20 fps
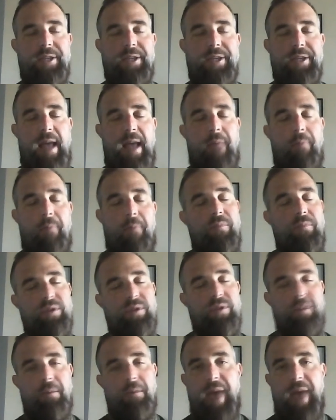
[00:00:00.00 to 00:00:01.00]
in that
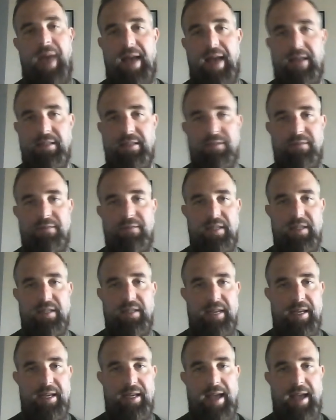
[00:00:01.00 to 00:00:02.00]
sort of passive
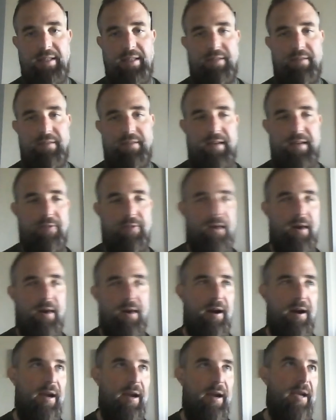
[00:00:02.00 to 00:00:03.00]
listening activity
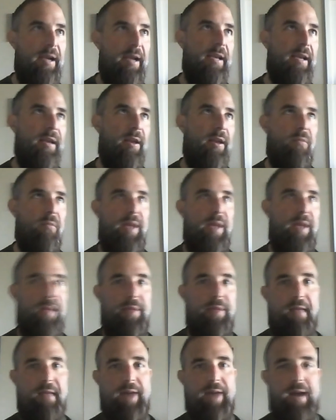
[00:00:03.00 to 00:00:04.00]
where you know
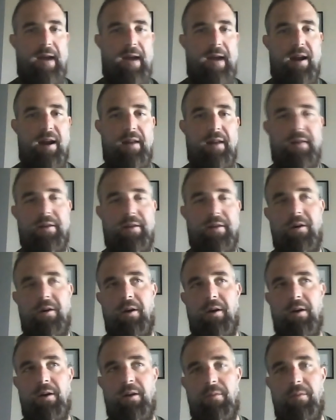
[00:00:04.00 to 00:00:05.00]
maybe i've got it on in the
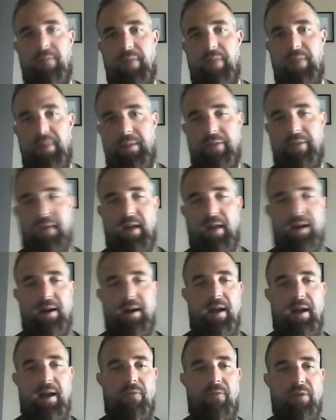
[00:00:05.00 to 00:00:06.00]
car or maybe i've got
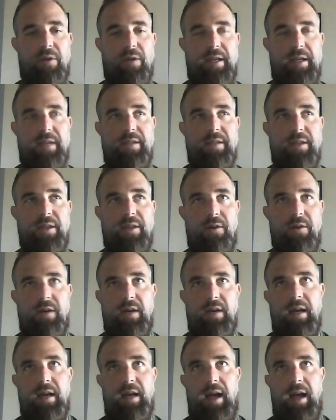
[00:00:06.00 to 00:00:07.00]
it on working so
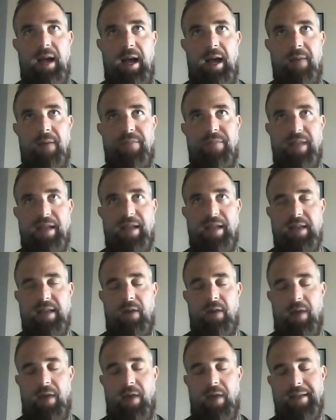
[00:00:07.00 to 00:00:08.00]
um, that's
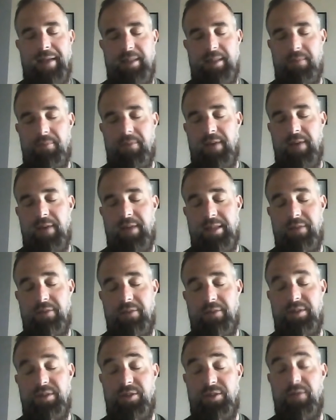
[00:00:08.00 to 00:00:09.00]
kind of why i separate
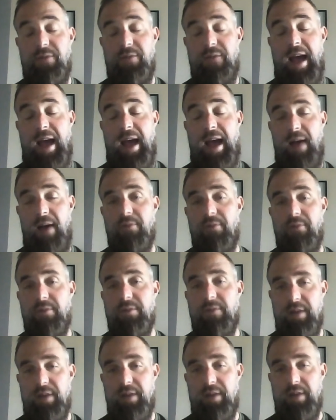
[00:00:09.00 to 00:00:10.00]
those two out
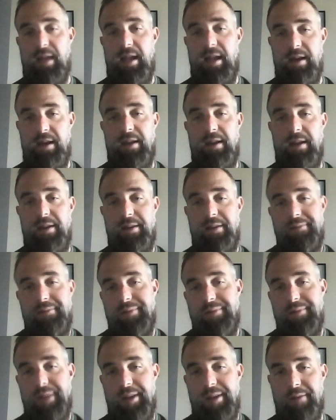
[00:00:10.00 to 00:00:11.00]
and
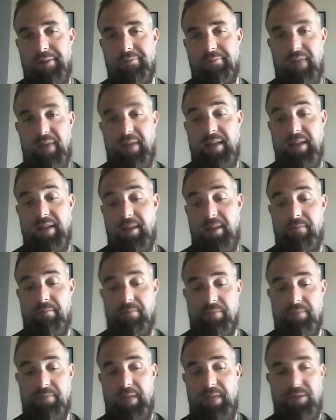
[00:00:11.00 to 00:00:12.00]
and you know as
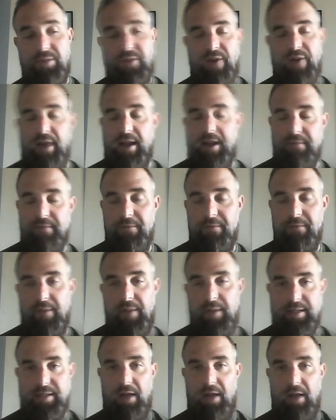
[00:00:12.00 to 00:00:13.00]
i'm keeping track of it
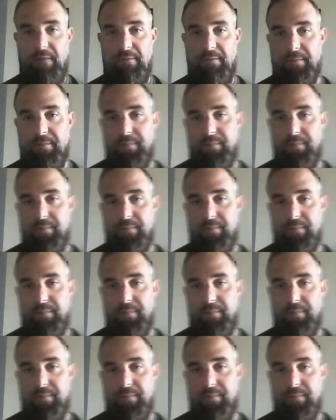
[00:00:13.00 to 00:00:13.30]
for myself